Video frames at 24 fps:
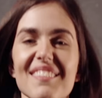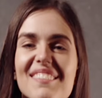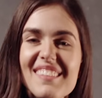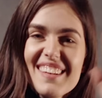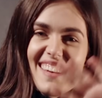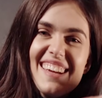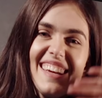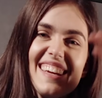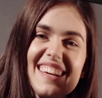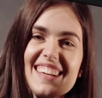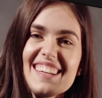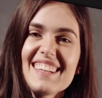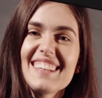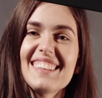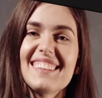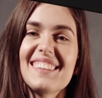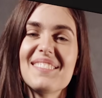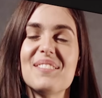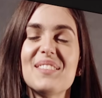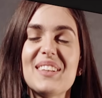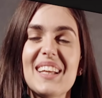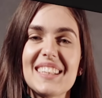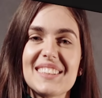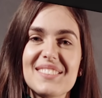They are
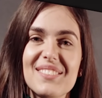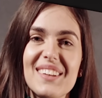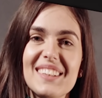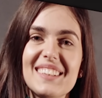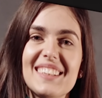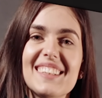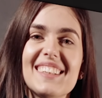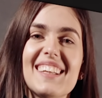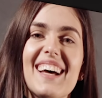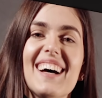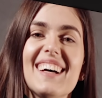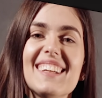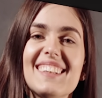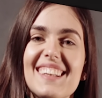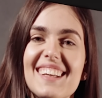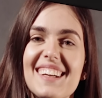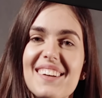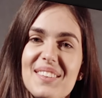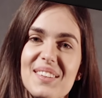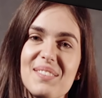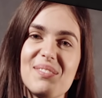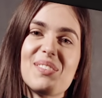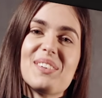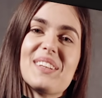perfect if you have
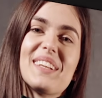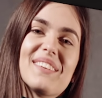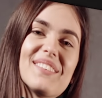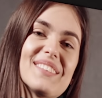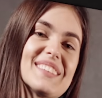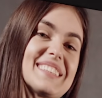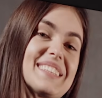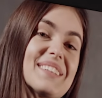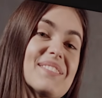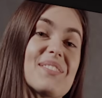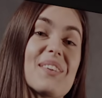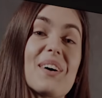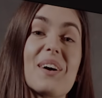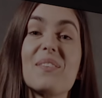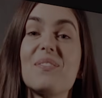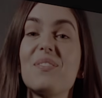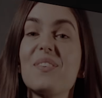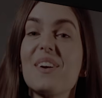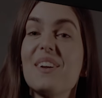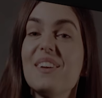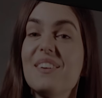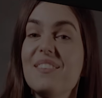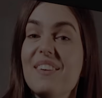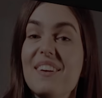got a strong
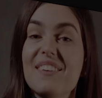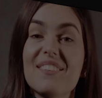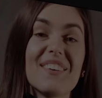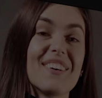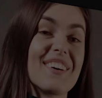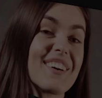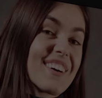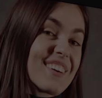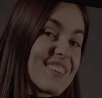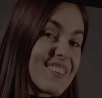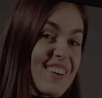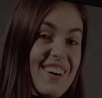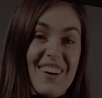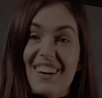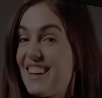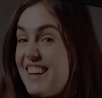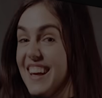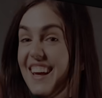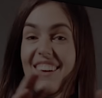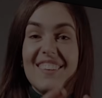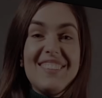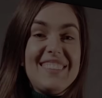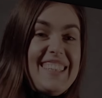visual message,